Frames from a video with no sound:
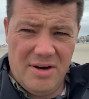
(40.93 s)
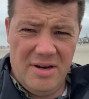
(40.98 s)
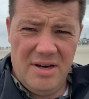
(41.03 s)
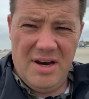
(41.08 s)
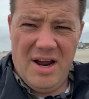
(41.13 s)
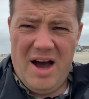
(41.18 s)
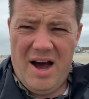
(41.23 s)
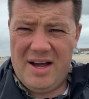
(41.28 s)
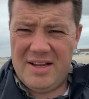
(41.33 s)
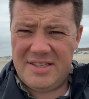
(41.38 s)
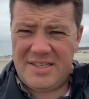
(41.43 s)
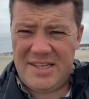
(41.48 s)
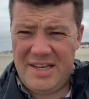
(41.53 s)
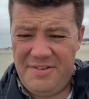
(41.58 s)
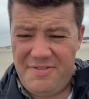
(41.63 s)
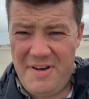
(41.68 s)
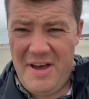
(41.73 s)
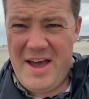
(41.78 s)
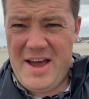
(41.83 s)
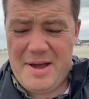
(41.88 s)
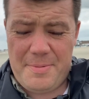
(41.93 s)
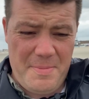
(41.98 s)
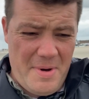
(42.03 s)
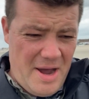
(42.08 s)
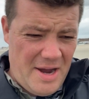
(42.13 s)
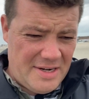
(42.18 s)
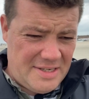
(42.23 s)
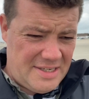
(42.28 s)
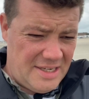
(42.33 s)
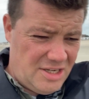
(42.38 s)
Nazi
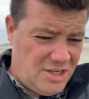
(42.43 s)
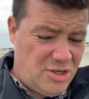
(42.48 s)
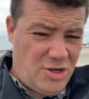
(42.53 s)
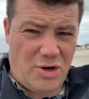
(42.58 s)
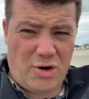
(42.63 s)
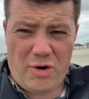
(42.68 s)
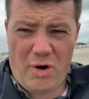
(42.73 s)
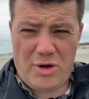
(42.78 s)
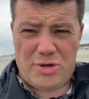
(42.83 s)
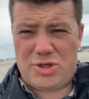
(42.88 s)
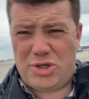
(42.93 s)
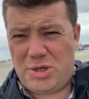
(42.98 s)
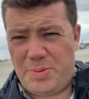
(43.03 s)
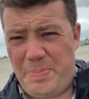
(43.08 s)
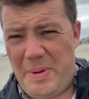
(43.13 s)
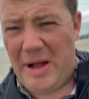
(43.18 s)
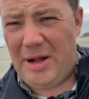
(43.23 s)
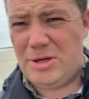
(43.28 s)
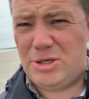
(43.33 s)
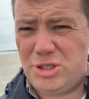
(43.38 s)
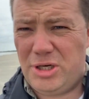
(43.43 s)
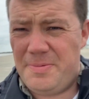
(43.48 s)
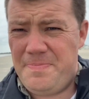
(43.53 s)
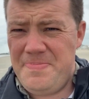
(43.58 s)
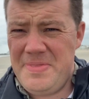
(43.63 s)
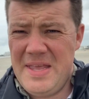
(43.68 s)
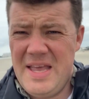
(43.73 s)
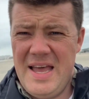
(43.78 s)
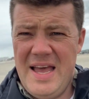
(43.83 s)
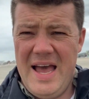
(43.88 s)
Wehrmacht had crossed
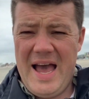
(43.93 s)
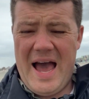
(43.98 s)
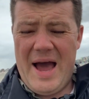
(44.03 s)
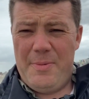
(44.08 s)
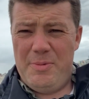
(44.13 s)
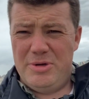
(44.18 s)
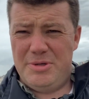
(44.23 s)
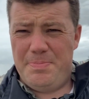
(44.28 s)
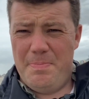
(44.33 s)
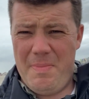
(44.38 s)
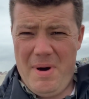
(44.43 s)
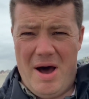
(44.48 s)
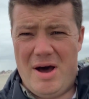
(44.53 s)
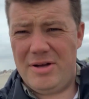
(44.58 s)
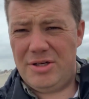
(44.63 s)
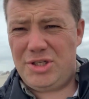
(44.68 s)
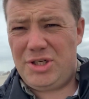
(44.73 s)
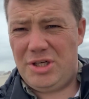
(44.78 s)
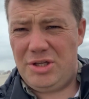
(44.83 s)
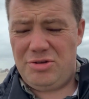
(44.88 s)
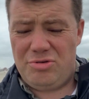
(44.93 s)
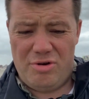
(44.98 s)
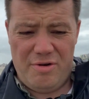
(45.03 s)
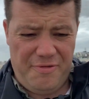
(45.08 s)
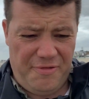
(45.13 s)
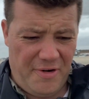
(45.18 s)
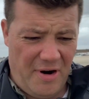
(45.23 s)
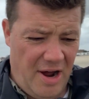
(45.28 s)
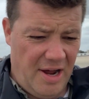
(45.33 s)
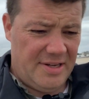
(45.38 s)
Belgium and was marching through
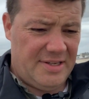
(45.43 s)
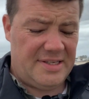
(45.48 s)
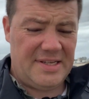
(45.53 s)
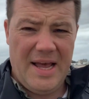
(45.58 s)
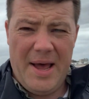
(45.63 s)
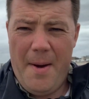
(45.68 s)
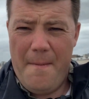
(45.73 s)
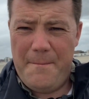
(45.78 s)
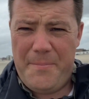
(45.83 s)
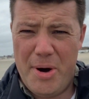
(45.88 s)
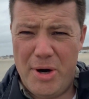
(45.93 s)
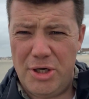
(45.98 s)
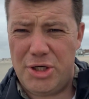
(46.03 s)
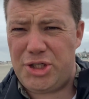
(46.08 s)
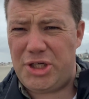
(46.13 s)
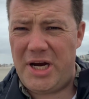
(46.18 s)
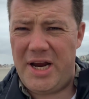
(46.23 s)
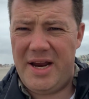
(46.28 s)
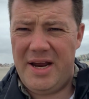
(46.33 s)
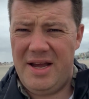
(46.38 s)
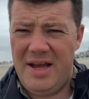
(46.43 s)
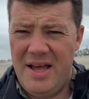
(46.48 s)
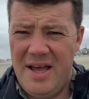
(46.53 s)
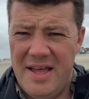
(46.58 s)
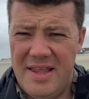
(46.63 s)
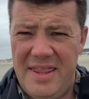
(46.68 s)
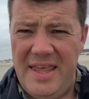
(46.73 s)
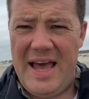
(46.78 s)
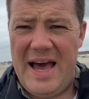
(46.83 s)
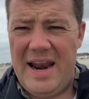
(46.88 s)
France, pushing
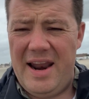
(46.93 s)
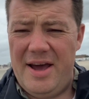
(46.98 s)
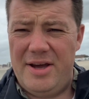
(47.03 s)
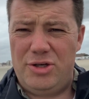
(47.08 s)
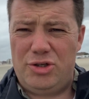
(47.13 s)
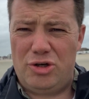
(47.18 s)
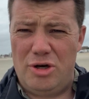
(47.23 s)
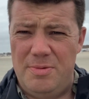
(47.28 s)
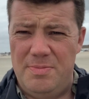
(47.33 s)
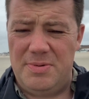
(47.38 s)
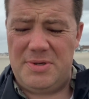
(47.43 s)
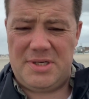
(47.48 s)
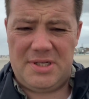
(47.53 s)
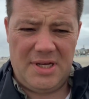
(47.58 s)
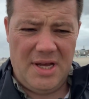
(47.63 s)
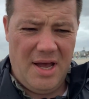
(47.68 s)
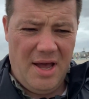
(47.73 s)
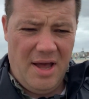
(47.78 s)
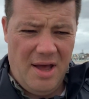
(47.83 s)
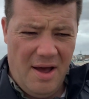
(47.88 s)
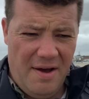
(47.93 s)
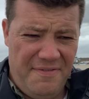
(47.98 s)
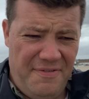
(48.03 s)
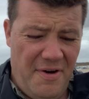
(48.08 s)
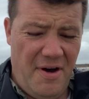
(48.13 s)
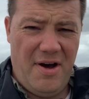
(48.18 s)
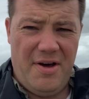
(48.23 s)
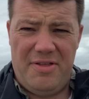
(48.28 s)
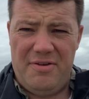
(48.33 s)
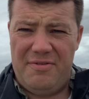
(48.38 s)
the Allied troops
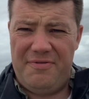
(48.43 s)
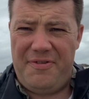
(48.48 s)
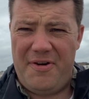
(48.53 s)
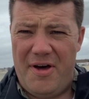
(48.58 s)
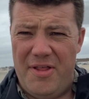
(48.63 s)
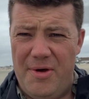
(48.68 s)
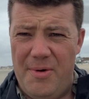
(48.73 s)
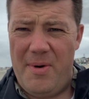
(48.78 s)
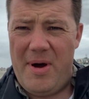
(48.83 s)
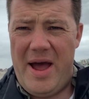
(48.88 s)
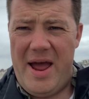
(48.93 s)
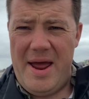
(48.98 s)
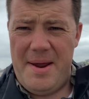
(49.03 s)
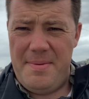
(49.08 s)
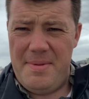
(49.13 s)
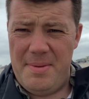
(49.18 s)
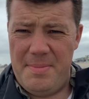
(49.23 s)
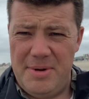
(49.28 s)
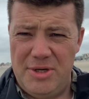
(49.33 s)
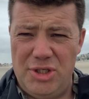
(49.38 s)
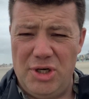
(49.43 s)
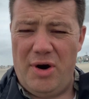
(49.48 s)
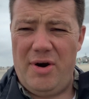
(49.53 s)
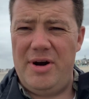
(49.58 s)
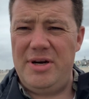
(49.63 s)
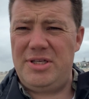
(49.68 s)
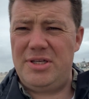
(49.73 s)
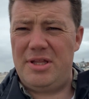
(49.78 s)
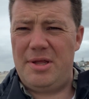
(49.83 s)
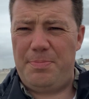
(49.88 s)
further and further away. And the
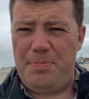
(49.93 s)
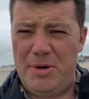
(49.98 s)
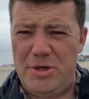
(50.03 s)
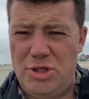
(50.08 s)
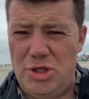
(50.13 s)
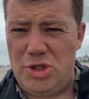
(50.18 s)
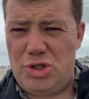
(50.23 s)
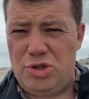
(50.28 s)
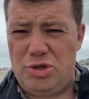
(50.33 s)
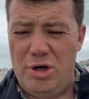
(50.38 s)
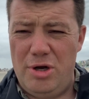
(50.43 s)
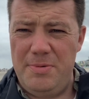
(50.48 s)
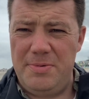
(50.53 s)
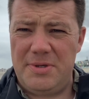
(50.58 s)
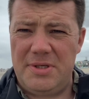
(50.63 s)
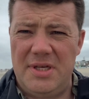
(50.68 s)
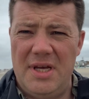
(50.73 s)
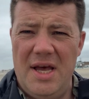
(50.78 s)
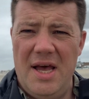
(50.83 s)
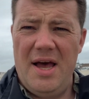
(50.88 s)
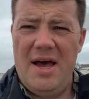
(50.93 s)
majority of the British troops,